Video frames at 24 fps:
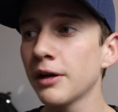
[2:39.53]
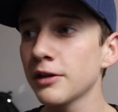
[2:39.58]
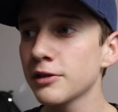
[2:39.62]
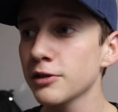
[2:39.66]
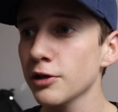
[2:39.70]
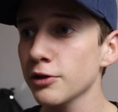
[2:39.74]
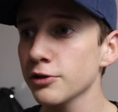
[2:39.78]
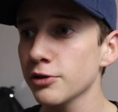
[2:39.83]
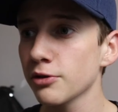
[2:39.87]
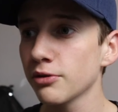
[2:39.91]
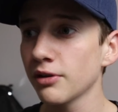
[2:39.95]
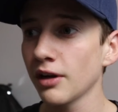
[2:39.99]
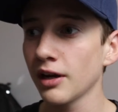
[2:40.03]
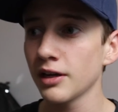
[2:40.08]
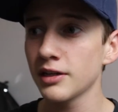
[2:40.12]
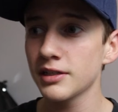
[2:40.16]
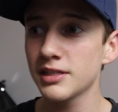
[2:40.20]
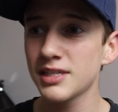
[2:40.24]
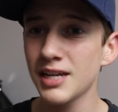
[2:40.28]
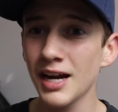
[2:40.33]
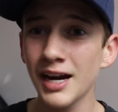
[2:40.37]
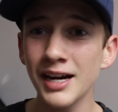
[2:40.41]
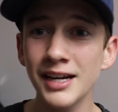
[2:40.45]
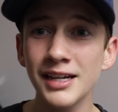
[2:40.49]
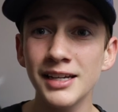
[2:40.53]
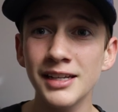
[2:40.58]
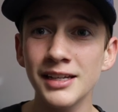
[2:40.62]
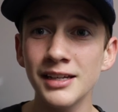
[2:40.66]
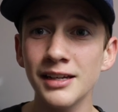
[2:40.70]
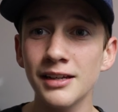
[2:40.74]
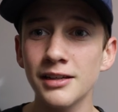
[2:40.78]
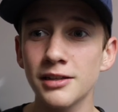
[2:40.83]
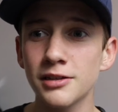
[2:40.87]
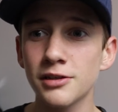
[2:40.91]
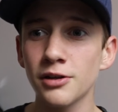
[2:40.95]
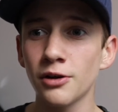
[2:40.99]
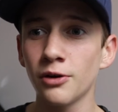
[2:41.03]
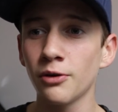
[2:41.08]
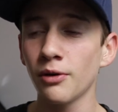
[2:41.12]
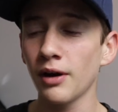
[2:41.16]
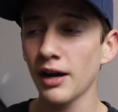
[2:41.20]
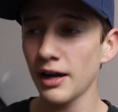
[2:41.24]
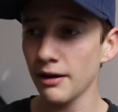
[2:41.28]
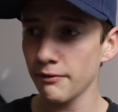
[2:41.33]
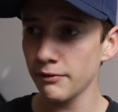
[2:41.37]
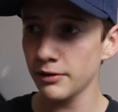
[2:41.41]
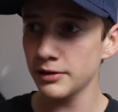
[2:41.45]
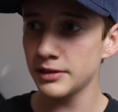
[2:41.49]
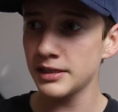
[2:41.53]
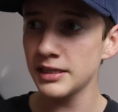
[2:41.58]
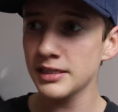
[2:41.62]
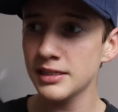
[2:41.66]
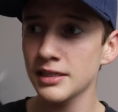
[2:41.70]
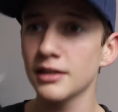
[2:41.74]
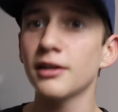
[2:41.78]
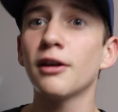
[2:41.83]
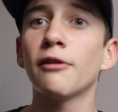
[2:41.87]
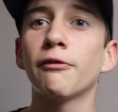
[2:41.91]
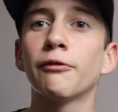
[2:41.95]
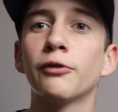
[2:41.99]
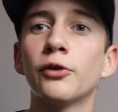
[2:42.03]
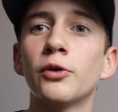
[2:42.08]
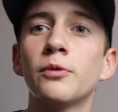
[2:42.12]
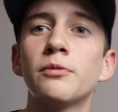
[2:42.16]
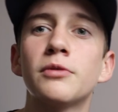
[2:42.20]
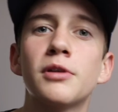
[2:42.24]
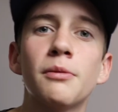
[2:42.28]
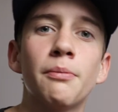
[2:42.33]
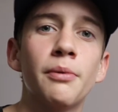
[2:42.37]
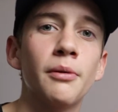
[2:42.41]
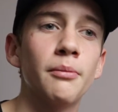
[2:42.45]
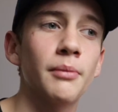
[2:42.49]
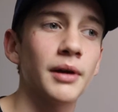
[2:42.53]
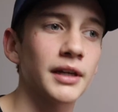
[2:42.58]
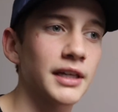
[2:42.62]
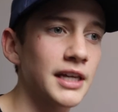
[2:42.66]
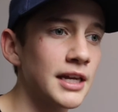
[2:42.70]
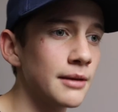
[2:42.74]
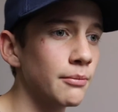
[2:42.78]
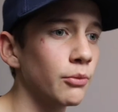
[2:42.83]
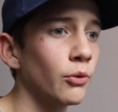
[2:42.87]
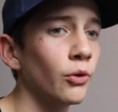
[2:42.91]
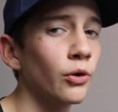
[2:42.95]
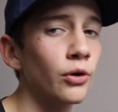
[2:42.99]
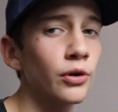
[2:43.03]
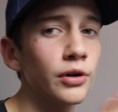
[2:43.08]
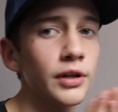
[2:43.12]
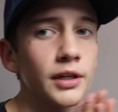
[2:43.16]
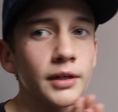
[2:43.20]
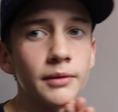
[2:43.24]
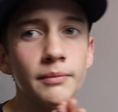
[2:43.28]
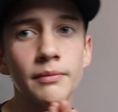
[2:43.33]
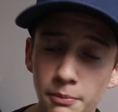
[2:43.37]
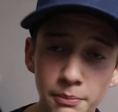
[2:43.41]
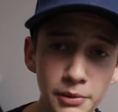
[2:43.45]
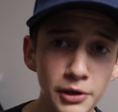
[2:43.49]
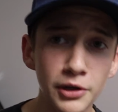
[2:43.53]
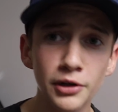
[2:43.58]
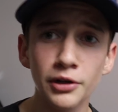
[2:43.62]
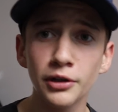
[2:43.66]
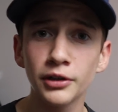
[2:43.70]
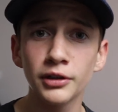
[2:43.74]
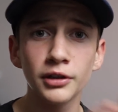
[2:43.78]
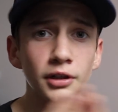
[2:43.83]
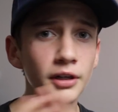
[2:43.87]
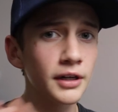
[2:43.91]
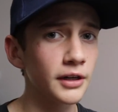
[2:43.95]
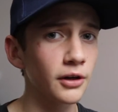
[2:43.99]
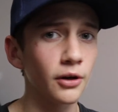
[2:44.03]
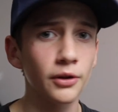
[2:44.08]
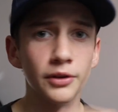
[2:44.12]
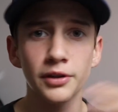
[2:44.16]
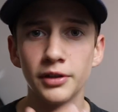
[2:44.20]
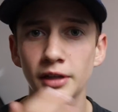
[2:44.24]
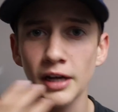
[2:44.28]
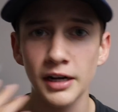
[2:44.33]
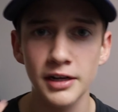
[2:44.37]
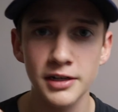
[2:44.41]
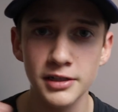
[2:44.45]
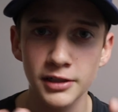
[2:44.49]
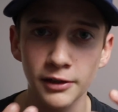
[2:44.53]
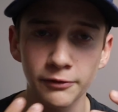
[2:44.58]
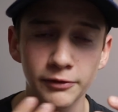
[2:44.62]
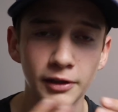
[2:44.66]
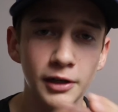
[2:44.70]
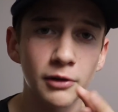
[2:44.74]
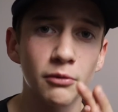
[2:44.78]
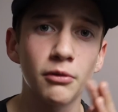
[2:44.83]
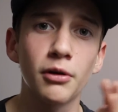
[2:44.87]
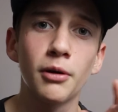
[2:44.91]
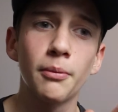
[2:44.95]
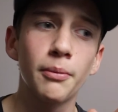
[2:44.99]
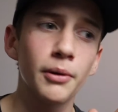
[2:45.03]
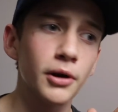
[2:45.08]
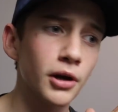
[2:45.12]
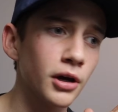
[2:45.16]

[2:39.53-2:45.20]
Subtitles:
it's also not tiny, so I have a decent enough room to put my keyboard and computer and all the kind of stuff that I want to put